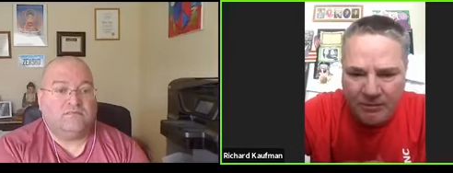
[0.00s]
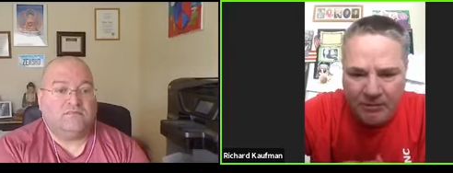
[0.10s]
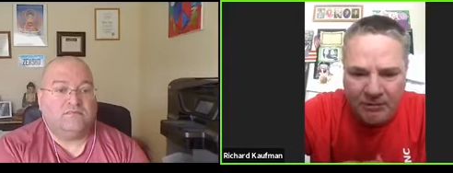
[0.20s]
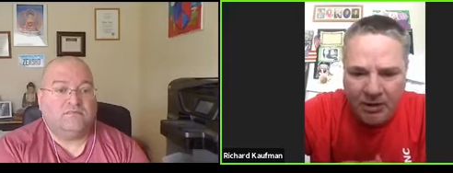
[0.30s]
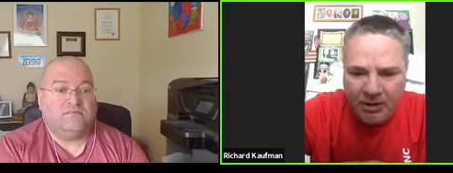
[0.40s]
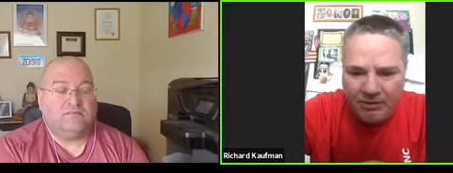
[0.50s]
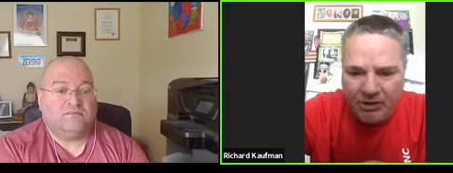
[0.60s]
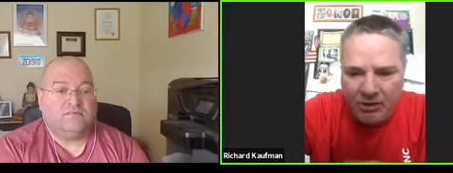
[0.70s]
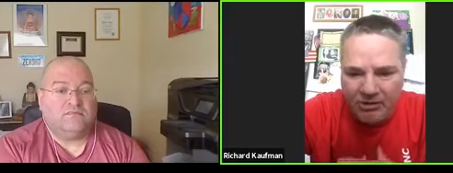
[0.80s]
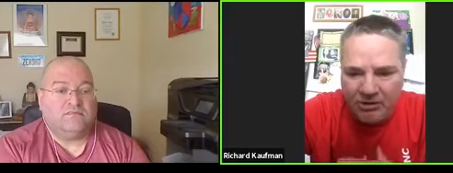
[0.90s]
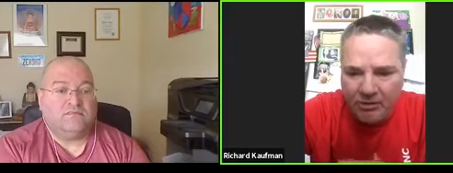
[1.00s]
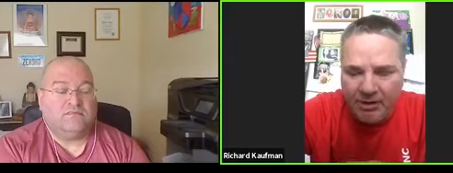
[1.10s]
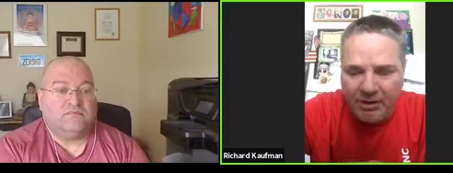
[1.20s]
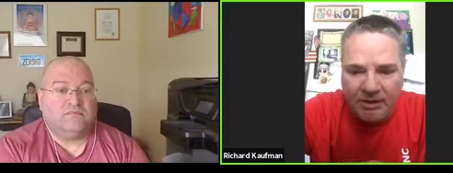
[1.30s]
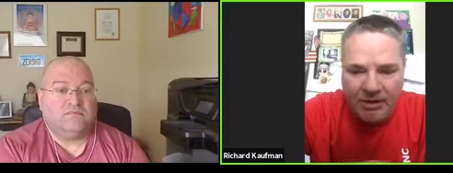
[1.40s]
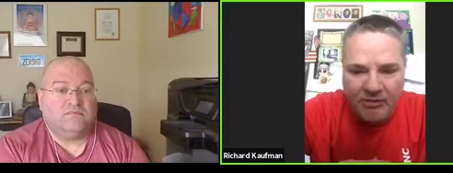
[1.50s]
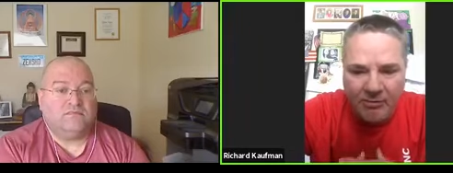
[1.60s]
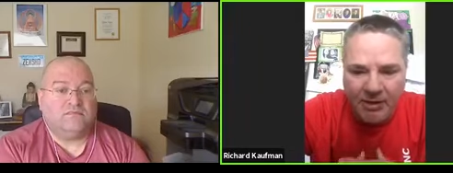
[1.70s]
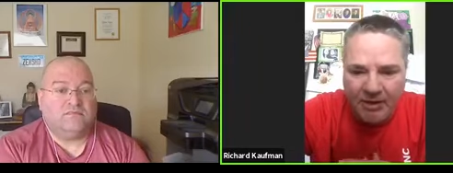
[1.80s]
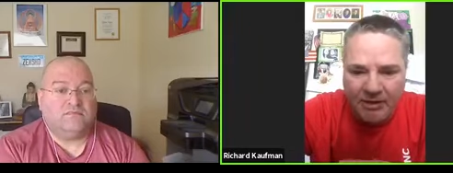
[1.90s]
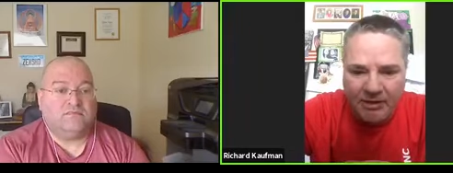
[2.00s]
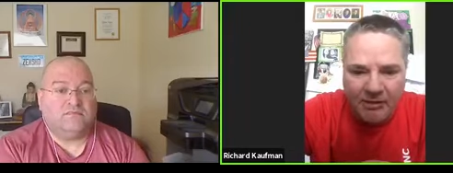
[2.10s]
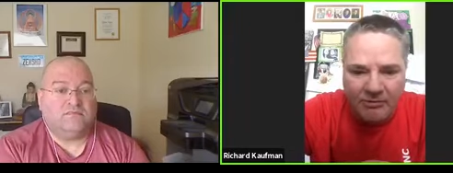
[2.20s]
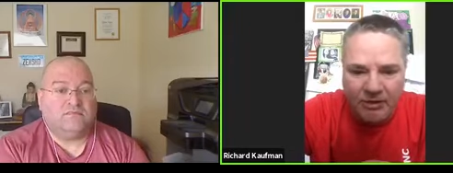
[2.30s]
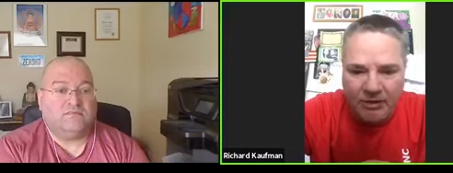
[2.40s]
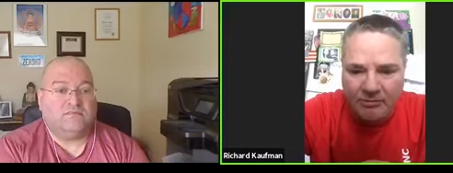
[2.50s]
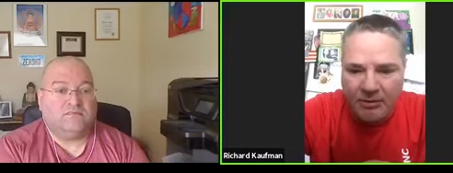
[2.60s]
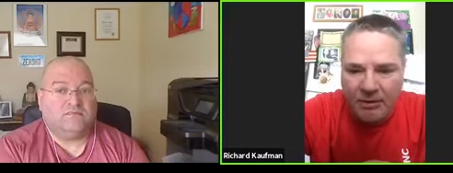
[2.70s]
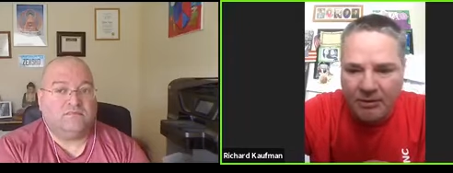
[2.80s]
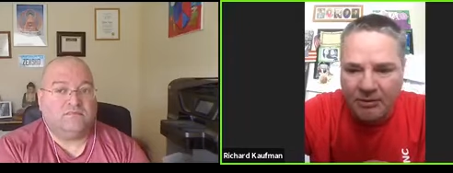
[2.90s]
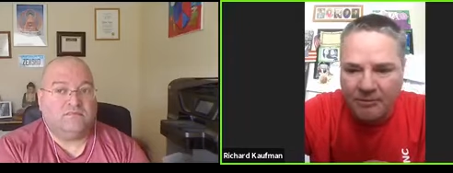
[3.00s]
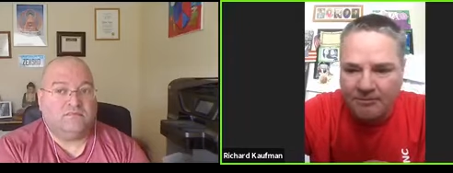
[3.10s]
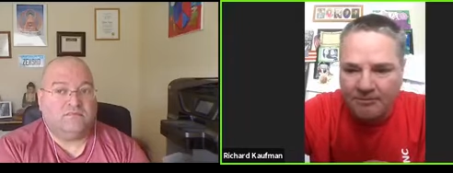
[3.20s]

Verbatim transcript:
Speaker 1: Now, he was a Christian man. Everybody loved him. Um,